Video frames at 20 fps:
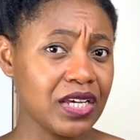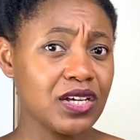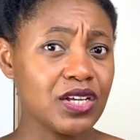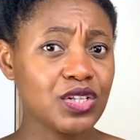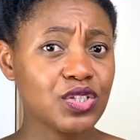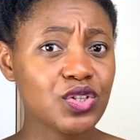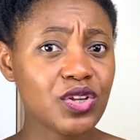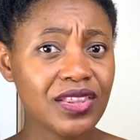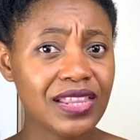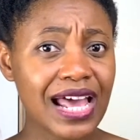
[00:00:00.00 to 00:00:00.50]

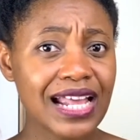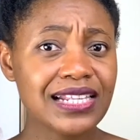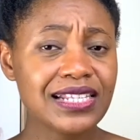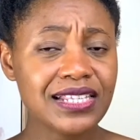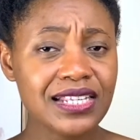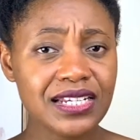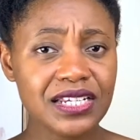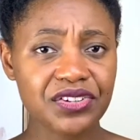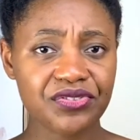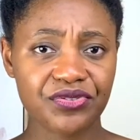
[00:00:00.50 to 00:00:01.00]
So that's
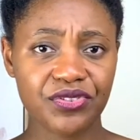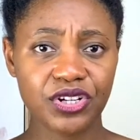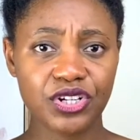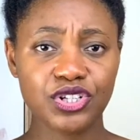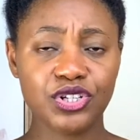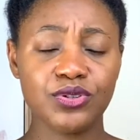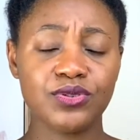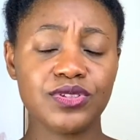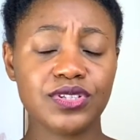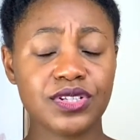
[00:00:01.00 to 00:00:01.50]
the different
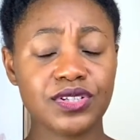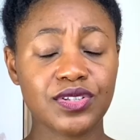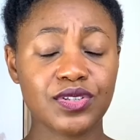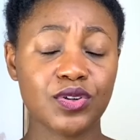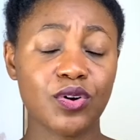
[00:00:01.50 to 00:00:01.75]
uses